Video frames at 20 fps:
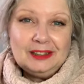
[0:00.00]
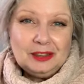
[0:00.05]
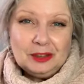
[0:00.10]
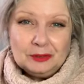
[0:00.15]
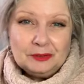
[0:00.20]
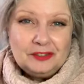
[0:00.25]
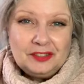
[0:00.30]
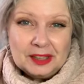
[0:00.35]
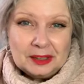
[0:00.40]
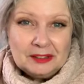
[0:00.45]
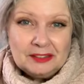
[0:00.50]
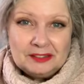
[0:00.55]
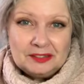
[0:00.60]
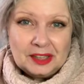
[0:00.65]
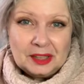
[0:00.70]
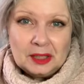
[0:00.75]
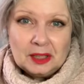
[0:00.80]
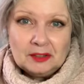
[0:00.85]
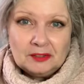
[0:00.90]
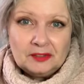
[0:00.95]
the
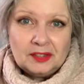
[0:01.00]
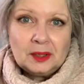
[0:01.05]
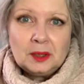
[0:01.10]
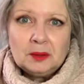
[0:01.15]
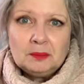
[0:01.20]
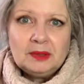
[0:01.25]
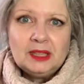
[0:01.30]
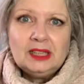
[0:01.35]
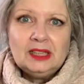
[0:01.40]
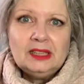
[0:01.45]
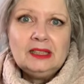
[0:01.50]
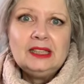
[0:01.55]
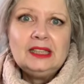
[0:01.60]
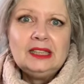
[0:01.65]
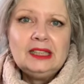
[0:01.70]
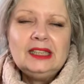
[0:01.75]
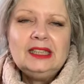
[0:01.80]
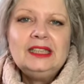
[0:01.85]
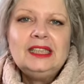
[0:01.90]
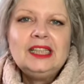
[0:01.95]
very
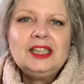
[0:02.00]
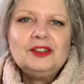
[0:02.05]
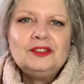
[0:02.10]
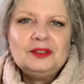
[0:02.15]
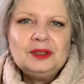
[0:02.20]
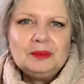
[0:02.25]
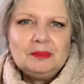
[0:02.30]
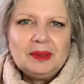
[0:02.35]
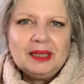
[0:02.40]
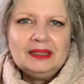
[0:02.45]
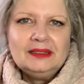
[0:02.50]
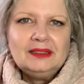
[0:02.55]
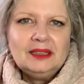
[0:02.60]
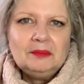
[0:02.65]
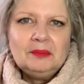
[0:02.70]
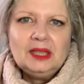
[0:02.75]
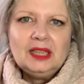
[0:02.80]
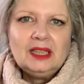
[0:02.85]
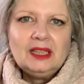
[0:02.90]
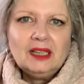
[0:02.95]
beginning of the
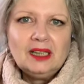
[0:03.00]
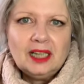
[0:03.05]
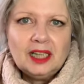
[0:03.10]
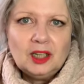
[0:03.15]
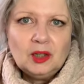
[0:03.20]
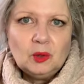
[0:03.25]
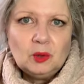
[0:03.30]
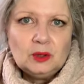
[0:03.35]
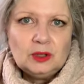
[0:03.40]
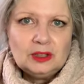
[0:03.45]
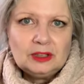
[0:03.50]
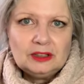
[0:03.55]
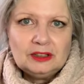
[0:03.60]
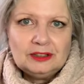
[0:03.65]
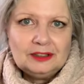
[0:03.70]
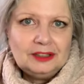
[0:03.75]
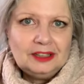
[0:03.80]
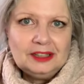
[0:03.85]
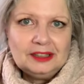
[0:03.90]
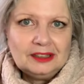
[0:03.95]
pandemic. I ordered
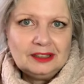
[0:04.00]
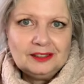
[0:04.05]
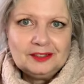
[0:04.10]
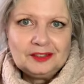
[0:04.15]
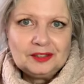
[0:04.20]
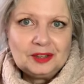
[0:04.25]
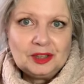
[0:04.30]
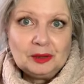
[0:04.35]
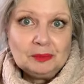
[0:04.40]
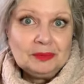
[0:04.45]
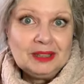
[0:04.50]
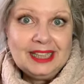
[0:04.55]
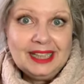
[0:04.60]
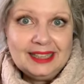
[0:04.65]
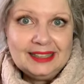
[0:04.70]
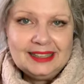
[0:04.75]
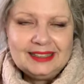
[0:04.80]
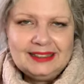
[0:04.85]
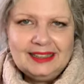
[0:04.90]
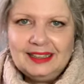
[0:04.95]
the yarn from
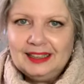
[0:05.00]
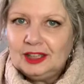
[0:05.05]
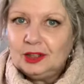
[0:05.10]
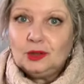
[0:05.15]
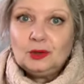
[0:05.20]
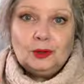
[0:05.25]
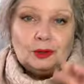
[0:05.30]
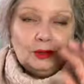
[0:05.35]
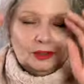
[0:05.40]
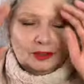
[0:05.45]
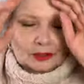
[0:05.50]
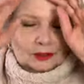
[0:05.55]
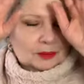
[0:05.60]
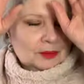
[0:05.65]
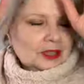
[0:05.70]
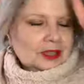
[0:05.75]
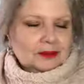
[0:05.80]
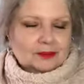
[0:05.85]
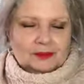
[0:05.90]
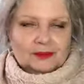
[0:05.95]
Canada. It cost
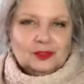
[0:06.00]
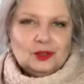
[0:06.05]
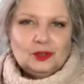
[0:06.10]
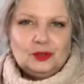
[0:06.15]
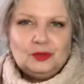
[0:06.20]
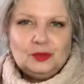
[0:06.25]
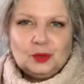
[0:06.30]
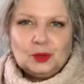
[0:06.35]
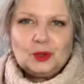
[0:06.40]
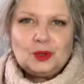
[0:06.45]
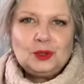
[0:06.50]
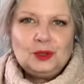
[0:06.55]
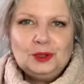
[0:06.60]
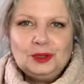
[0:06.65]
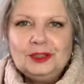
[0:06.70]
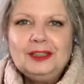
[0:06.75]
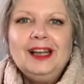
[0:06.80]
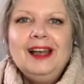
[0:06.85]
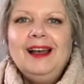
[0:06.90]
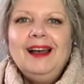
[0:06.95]
me a
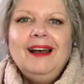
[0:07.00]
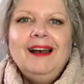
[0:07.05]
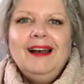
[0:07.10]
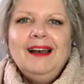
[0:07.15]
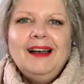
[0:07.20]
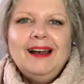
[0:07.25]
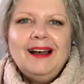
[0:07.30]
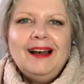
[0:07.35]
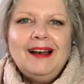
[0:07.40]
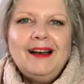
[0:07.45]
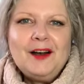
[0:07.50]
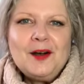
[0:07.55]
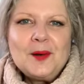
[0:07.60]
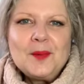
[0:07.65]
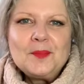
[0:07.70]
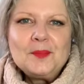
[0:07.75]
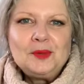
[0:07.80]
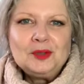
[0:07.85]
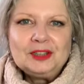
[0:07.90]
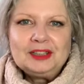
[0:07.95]
fortune.
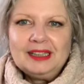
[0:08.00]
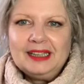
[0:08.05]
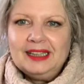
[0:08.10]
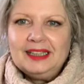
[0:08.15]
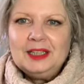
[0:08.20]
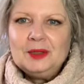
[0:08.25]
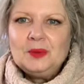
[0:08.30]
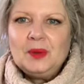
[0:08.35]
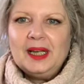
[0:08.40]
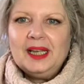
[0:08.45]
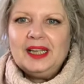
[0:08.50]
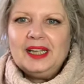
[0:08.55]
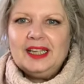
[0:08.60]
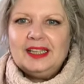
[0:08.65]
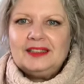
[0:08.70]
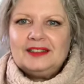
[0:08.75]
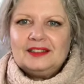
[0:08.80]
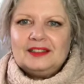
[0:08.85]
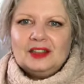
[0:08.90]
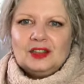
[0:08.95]
But anyway,
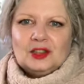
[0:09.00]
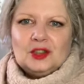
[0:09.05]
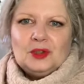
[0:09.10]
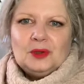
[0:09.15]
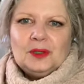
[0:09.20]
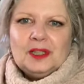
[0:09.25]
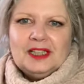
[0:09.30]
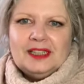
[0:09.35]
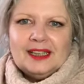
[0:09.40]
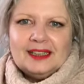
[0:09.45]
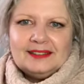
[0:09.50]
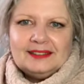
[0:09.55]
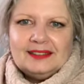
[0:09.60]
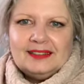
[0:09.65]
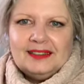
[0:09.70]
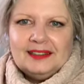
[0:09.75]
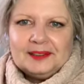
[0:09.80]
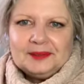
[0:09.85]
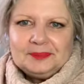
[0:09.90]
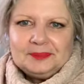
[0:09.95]
it's Julie
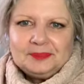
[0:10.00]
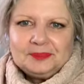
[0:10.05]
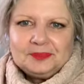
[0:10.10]
Asselin.